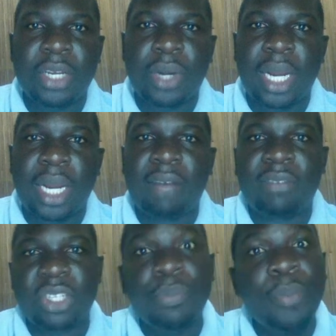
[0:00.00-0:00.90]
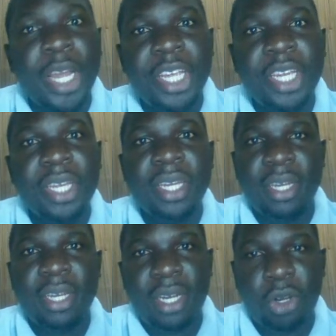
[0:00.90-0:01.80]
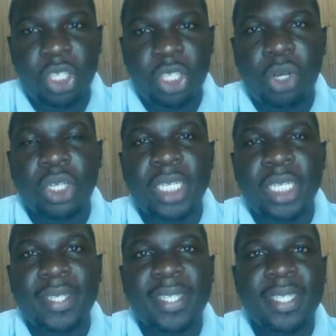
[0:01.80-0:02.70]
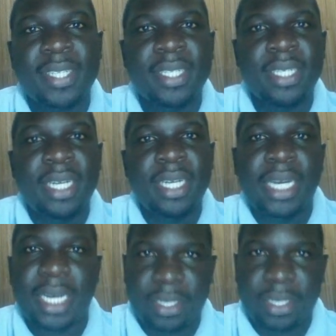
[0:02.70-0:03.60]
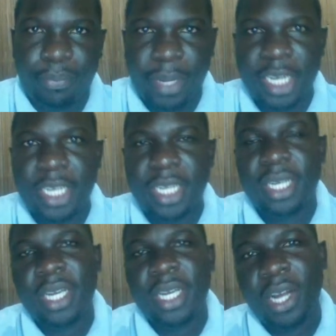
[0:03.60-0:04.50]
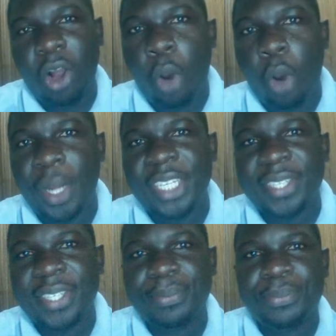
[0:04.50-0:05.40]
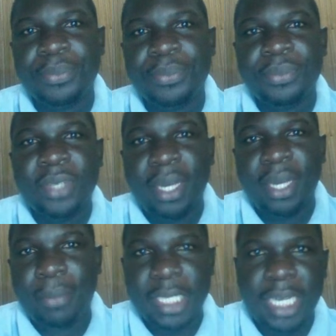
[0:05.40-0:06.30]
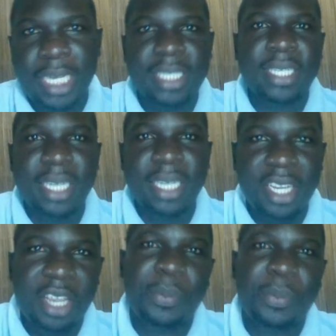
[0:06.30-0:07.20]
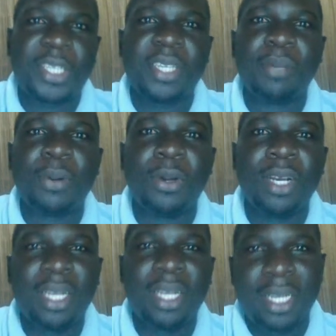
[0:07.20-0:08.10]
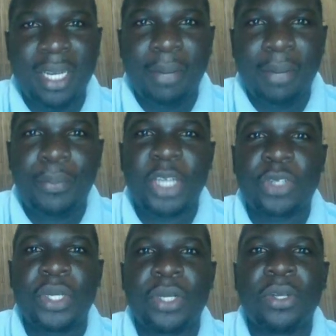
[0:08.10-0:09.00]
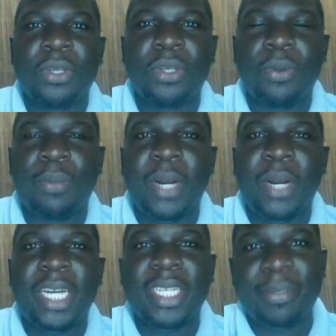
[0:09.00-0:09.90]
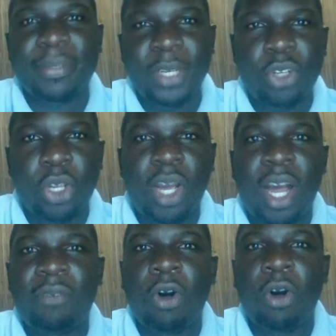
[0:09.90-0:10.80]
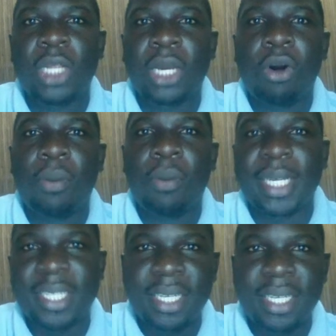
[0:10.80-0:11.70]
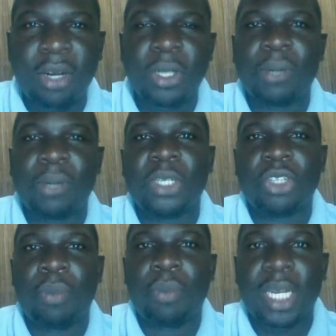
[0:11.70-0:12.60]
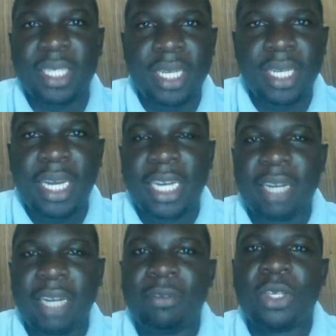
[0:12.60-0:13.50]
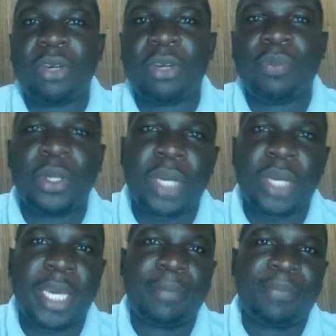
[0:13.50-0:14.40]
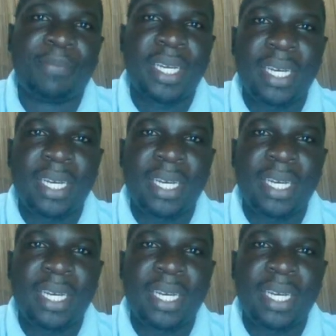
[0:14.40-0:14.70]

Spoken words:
and you can have as many logical tests and as many comments, but just keep it simple. Make sure you close all the brackets, make sure you have all the commas, all the quotation marks, and everything will be okay.